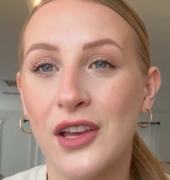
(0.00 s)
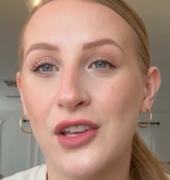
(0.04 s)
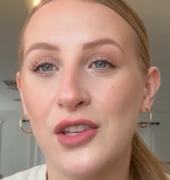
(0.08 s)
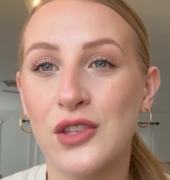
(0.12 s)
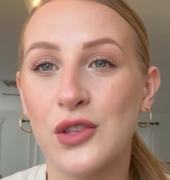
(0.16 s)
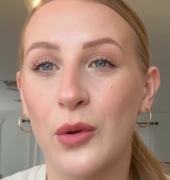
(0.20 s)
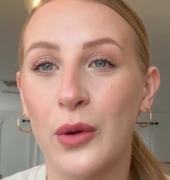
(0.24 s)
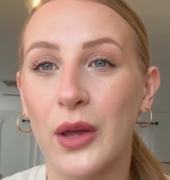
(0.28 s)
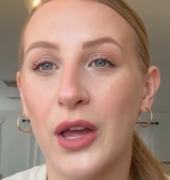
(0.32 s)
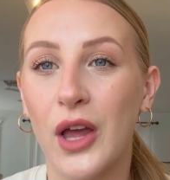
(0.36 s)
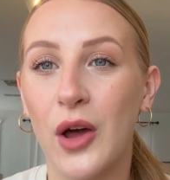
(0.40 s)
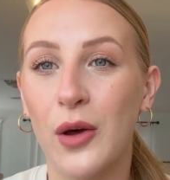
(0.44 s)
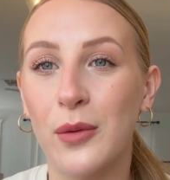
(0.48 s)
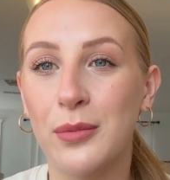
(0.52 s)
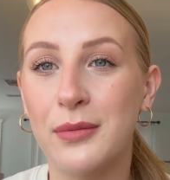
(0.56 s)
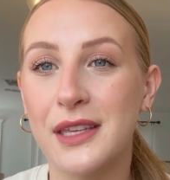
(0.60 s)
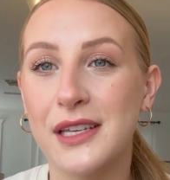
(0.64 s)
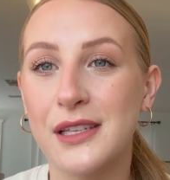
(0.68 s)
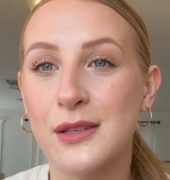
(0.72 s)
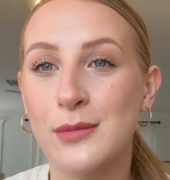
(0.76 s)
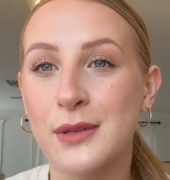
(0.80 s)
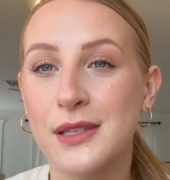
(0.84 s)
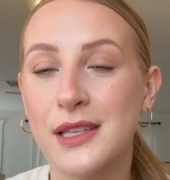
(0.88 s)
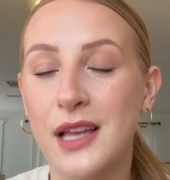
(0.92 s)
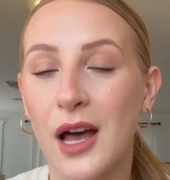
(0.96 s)
So I hope
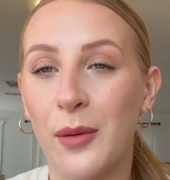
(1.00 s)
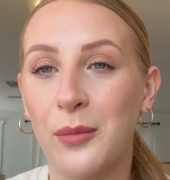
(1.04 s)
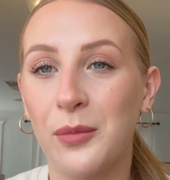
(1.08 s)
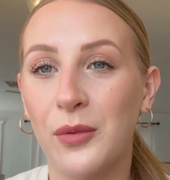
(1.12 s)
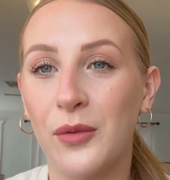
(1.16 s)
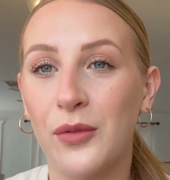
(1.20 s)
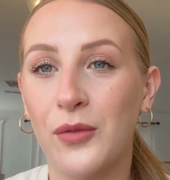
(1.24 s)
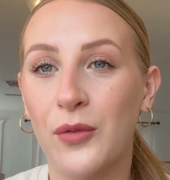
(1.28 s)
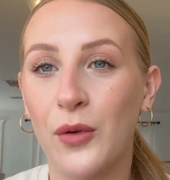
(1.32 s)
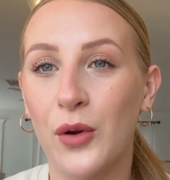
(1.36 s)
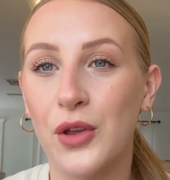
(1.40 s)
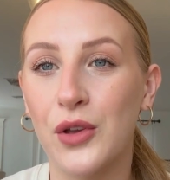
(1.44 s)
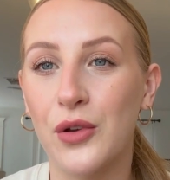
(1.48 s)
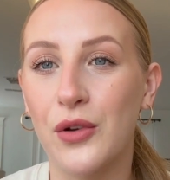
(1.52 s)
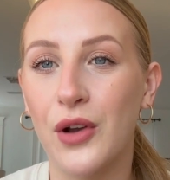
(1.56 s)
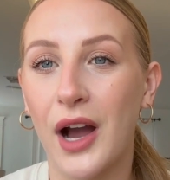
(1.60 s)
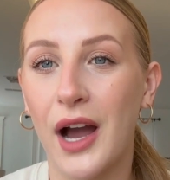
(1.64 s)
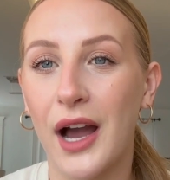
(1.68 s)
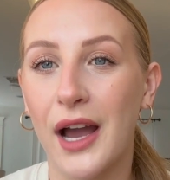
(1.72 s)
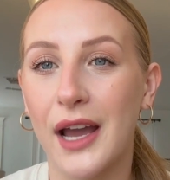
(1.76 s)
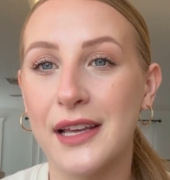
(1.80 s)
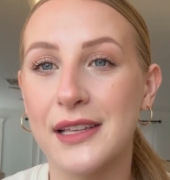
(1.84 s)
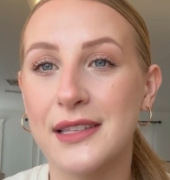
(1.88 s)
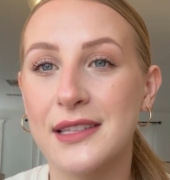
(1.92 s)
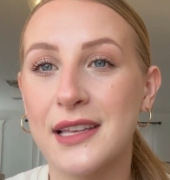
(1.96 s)
this was helpful for you
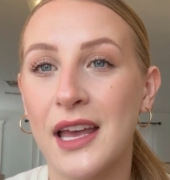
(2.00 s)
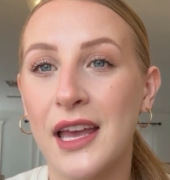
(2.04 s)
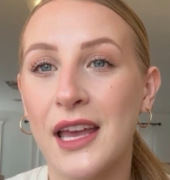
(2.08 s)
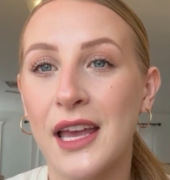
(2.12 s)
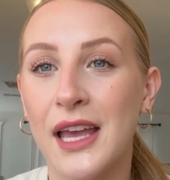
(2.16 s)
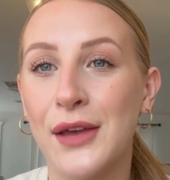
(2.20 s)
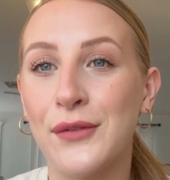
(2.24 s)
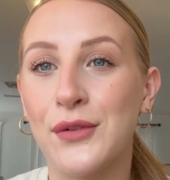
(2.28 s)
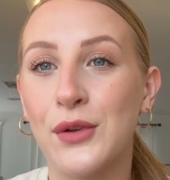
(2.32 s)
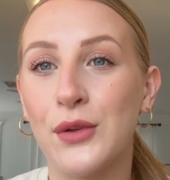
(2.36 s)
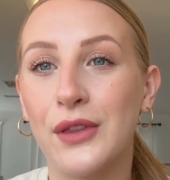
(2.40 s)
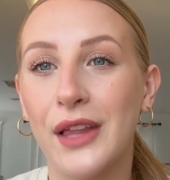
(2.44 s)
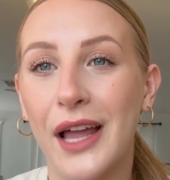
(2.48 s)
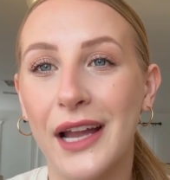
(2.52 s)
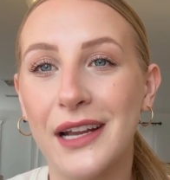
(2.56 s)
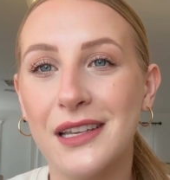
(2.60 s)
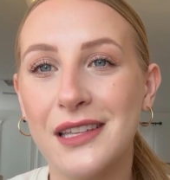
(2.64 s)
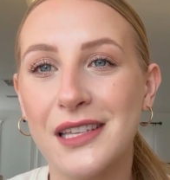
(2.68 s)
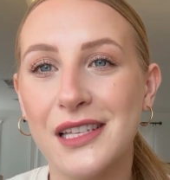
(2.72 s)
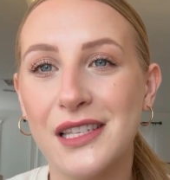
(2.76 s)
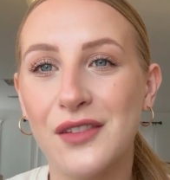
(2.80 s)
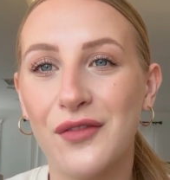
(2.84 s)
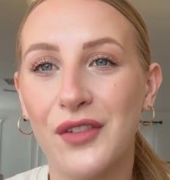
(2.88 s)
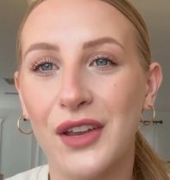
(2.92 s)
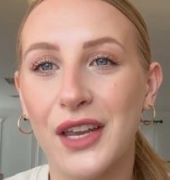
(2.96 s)
guys. If you liked
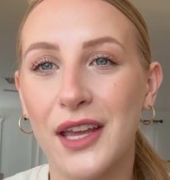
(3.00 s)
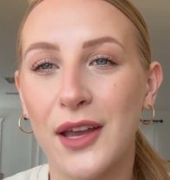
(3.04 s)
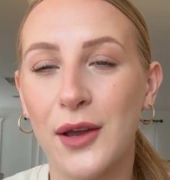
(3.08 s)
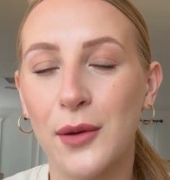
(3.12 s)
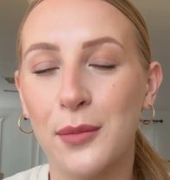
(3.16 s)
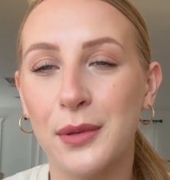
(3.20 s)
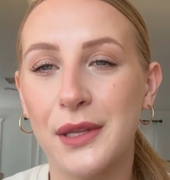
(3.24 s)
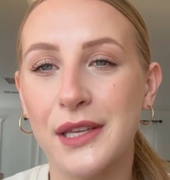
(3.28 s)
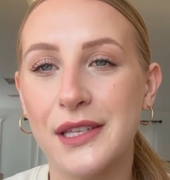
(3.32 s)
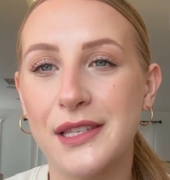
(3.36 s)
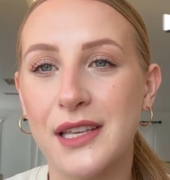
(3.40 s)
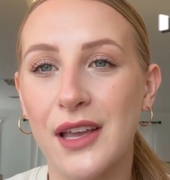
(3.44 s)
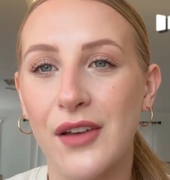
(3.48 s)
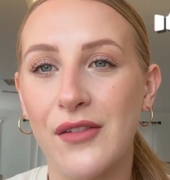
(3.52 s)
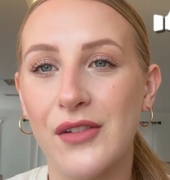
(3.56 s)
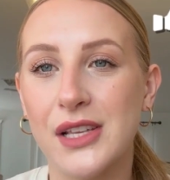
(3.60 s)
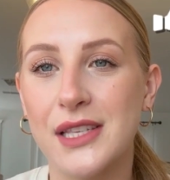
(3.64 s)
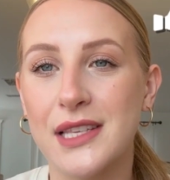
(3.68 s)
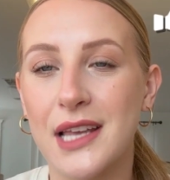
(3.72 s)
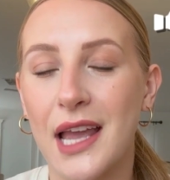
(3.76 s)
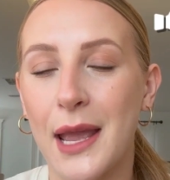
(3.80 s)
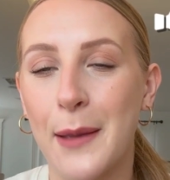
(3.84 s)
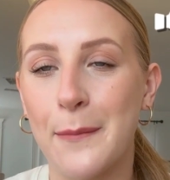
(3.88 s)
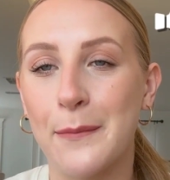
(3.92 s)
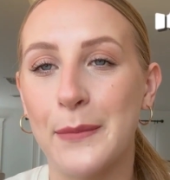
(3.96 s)
this video, please give
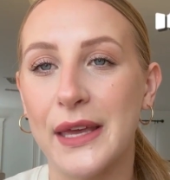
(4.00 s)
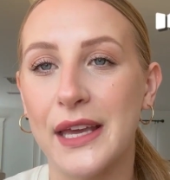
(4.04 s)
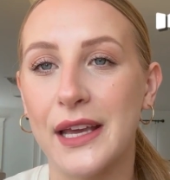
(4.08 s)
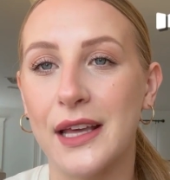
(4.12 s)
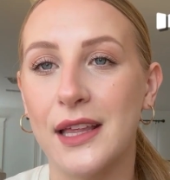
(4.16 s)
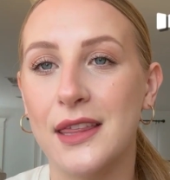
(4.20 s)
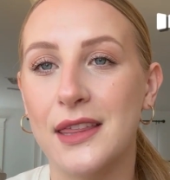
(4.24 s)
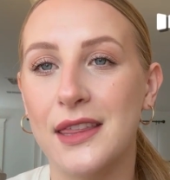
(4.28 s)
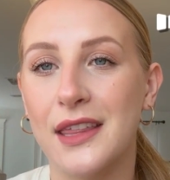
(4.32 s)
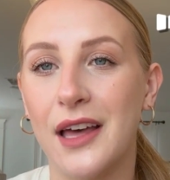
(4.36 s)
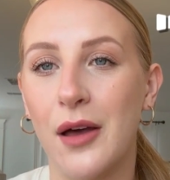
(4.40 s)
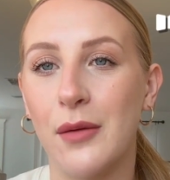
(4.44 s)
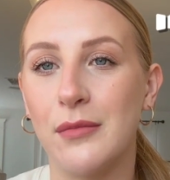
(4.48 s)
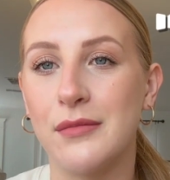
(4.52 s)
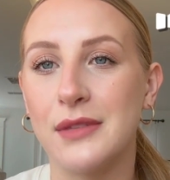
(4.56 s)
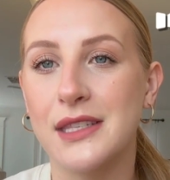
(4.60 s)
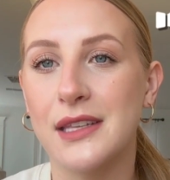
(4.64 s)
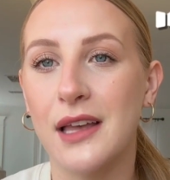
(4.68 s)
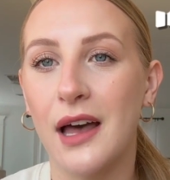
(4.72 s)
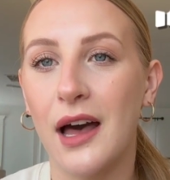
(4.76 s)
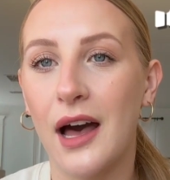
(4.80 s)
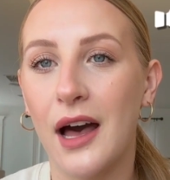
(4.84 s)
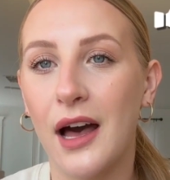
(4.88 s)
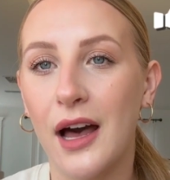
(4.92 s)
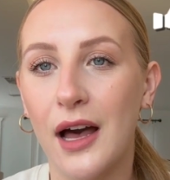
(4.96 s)
us a big thumbs
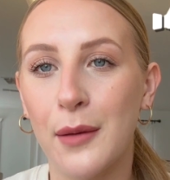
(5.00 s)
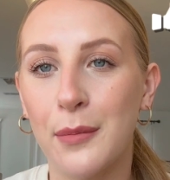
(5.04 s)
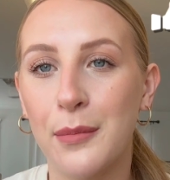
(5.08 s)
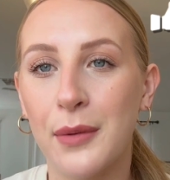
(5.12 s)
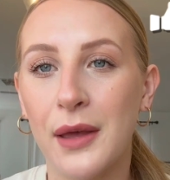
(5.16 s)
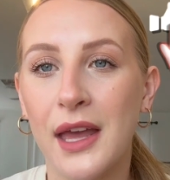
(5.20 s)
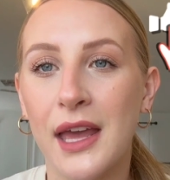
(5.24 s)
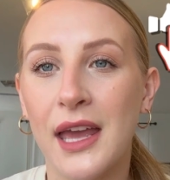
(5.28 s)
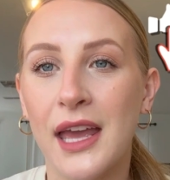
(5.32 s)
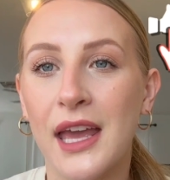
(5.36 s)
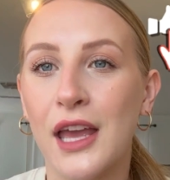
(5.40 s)
up.